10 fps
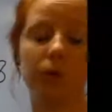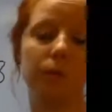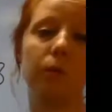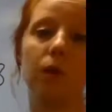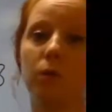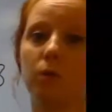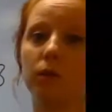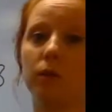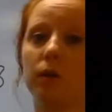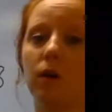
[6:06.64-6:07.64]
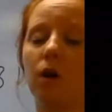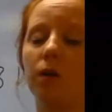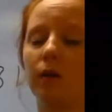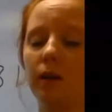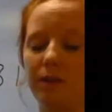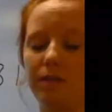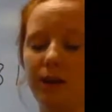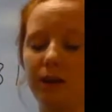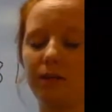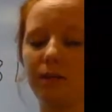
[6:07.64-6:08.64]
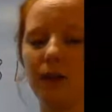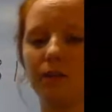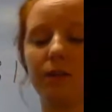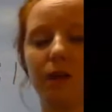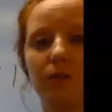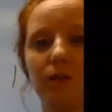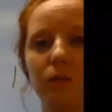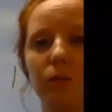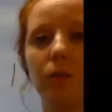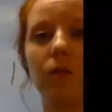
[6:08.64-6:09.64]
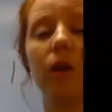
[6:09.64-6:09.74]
number only on the left-hand side of the decimal